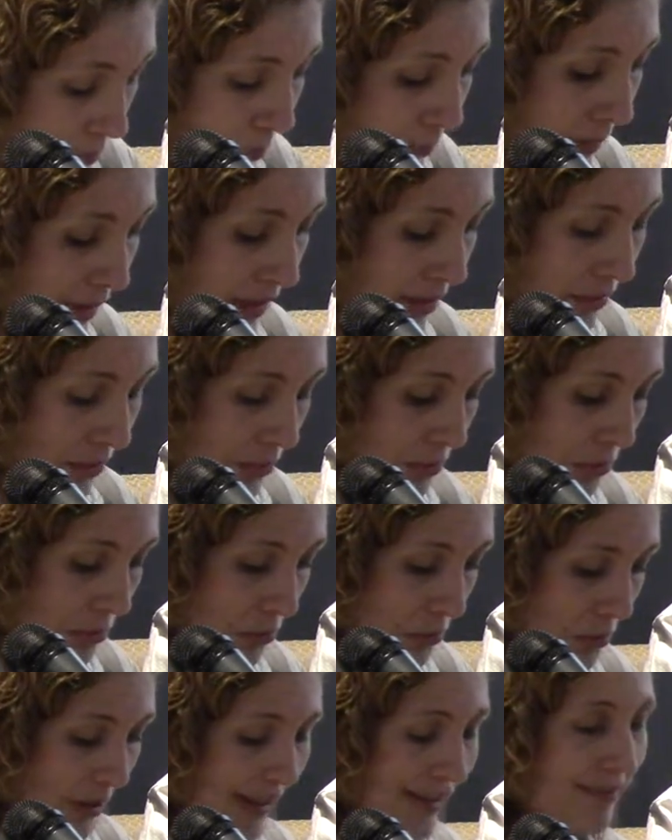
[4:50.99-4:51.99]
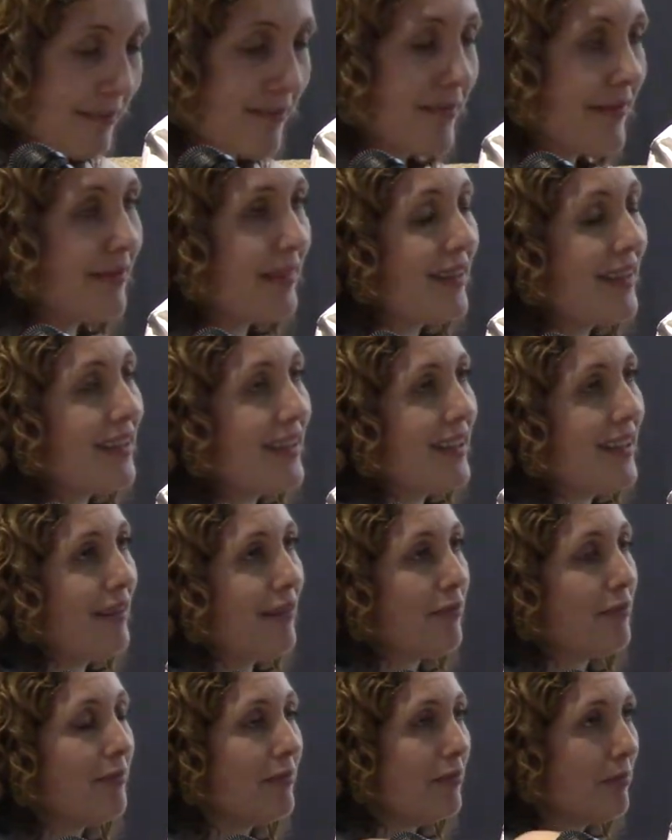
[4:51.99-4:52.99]
But
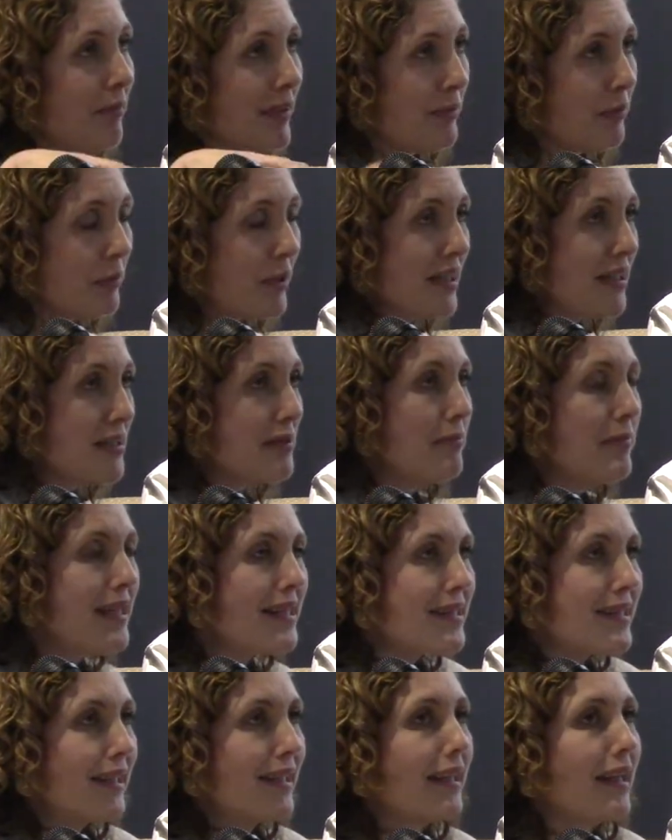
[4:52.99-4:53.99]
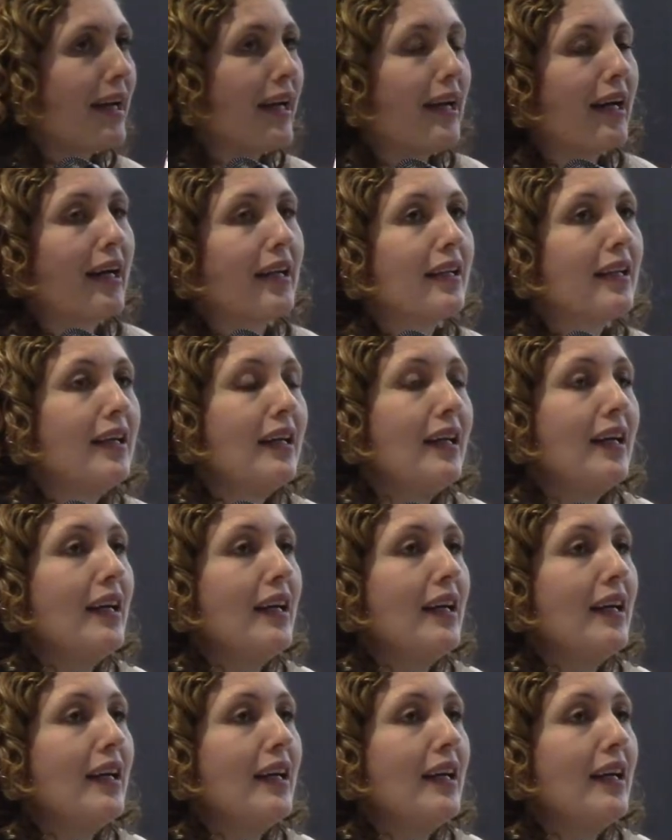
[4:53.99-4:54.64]
what is missing that